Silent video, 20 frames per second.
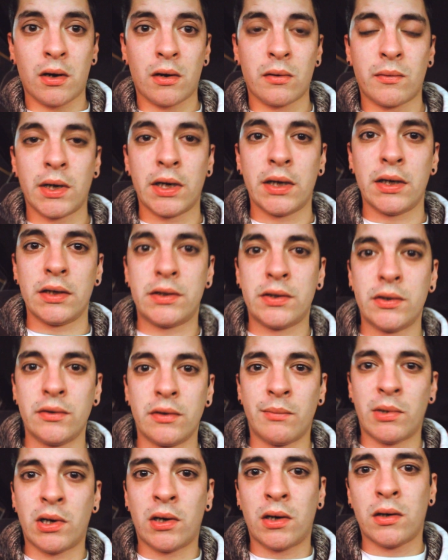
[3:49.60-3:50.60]
on our way to
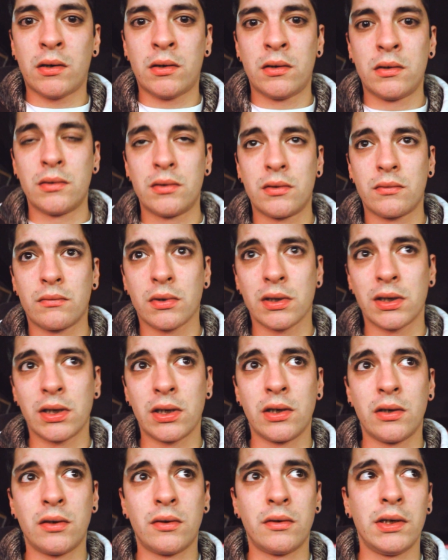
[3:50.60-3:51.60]
the mall. We're gonna
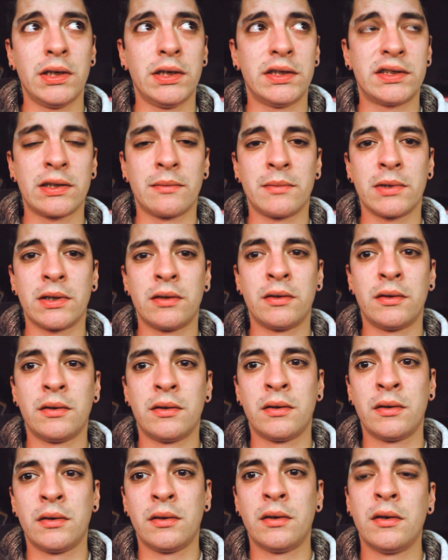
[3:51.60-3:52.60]
go eat something.
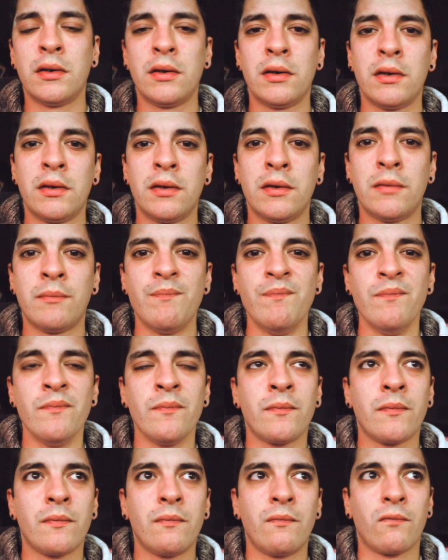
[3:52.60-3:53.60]

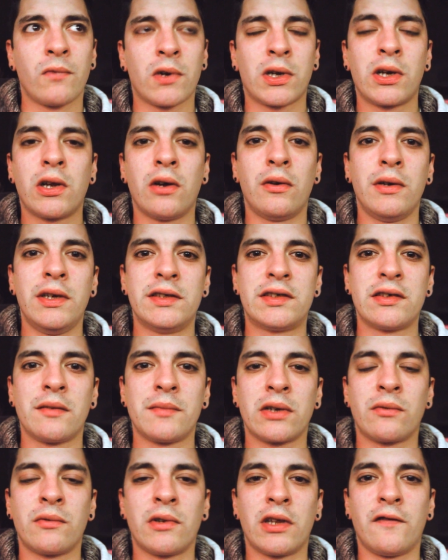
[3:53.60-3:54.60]
We're gonna go eat
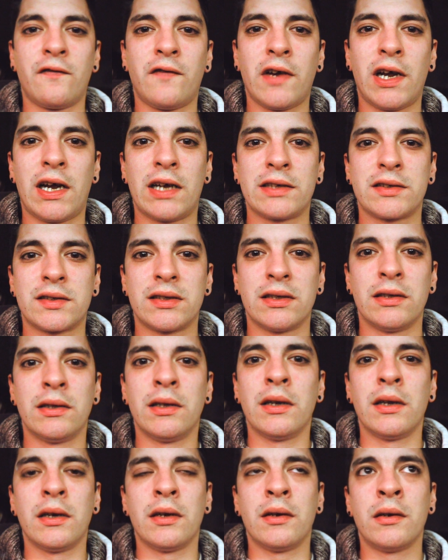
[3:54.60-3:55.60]
something really fast,
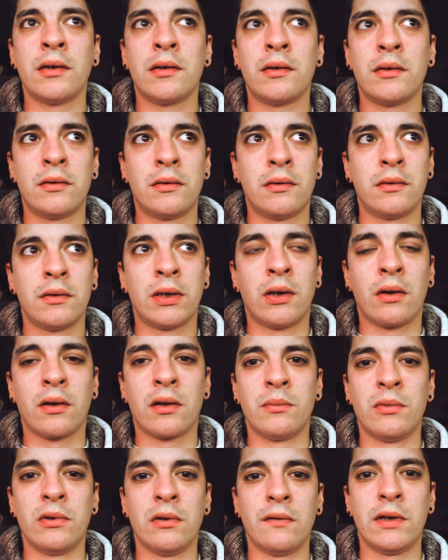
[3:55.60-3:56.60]
and then go to
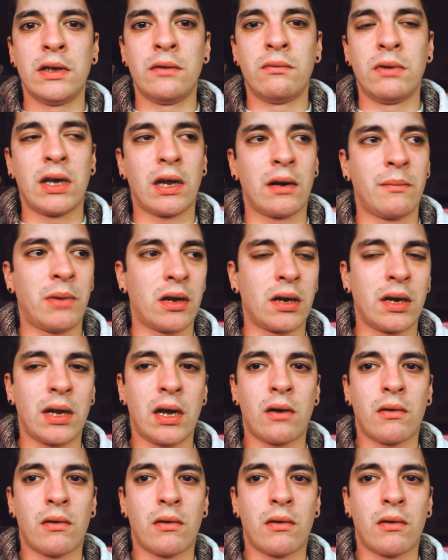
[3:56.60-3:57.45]
the movie. We got about an